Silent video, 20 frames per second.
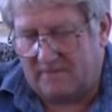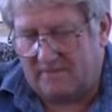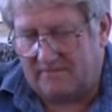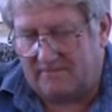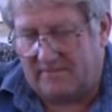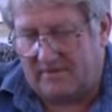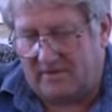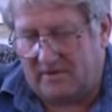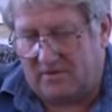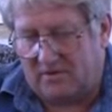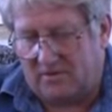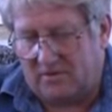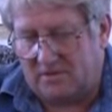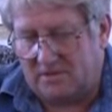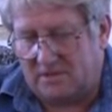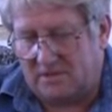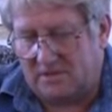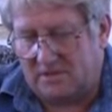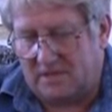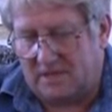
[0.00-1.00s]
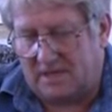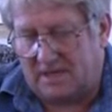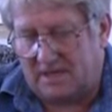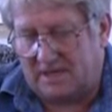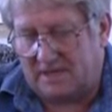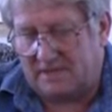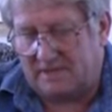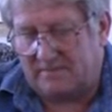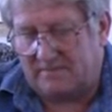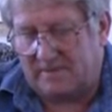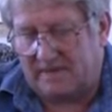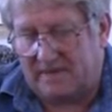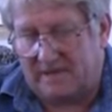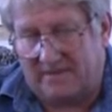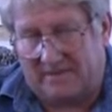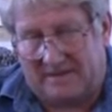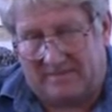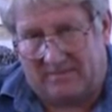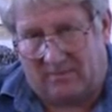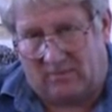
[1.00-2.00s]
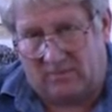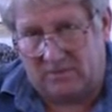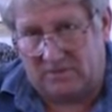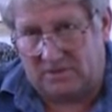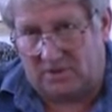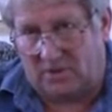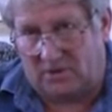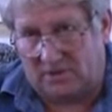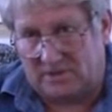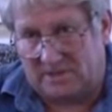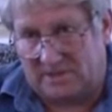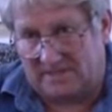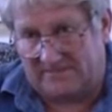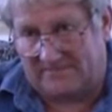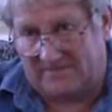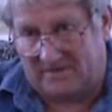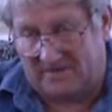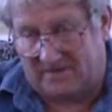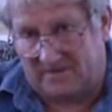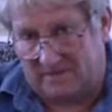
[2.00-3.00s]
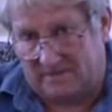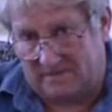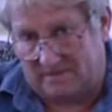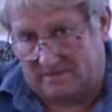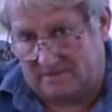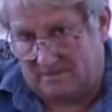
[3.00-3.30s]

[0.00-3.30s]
very good at making their molds last is Berlinden.